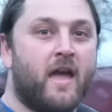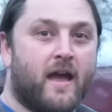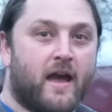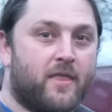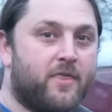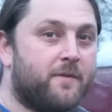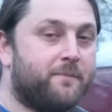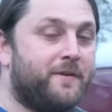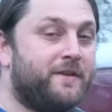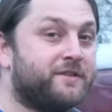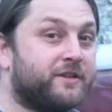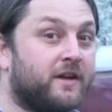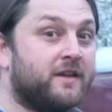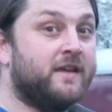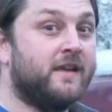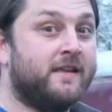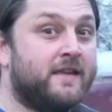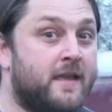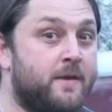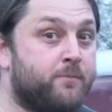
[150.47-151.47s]
And that means I
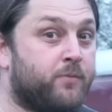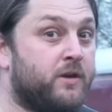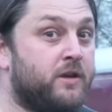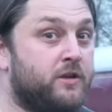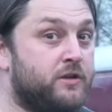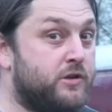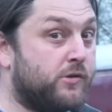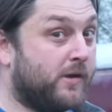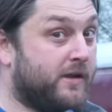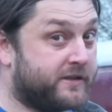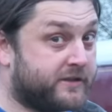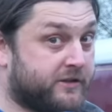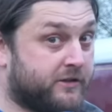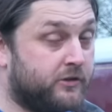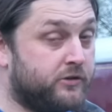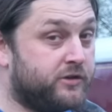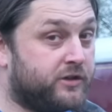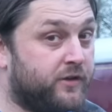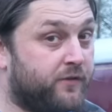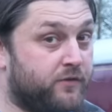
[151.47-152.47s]
can keep bringing you
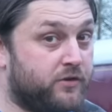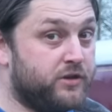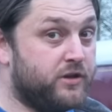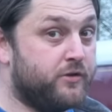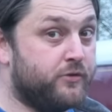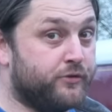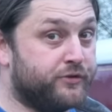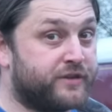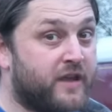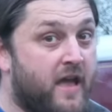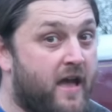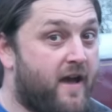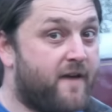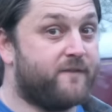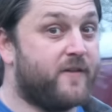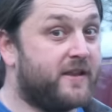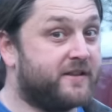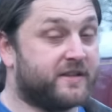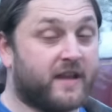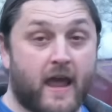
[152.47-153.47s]
exclusive news,
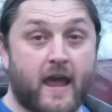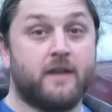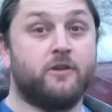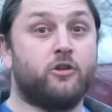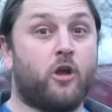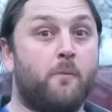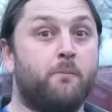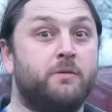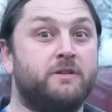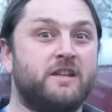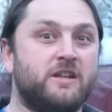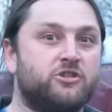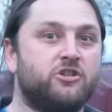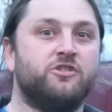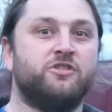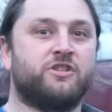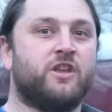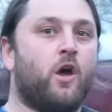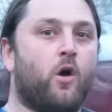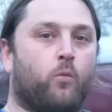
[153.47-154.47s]
events and
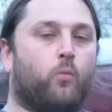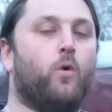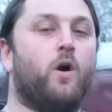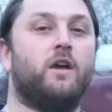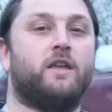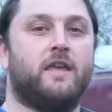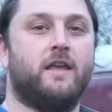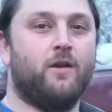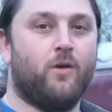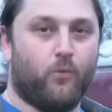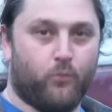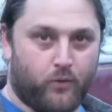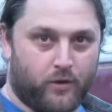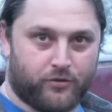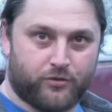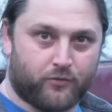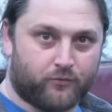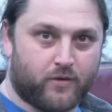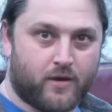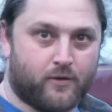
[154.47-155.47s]
competitions working
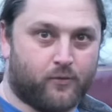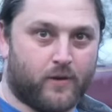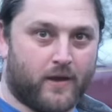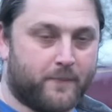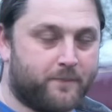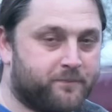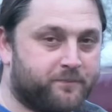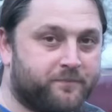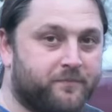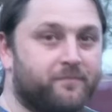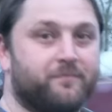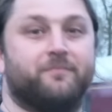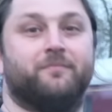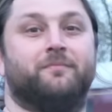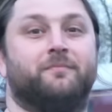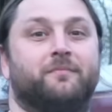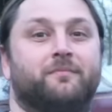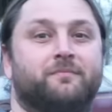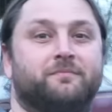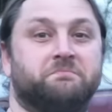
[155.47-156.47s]
with the railway.
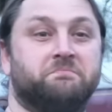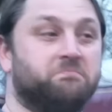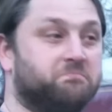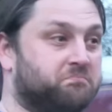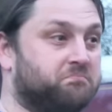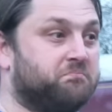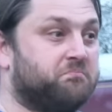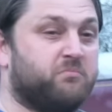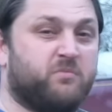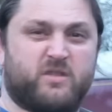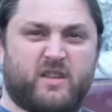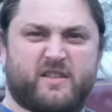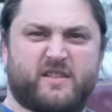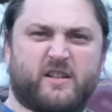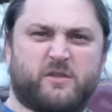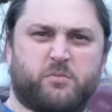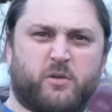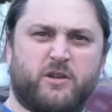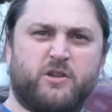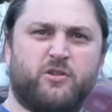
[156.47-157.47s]
So that
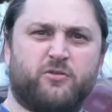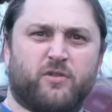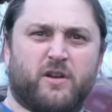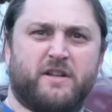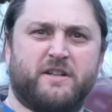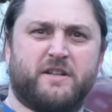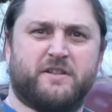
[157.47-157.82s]
sounds pretty good really,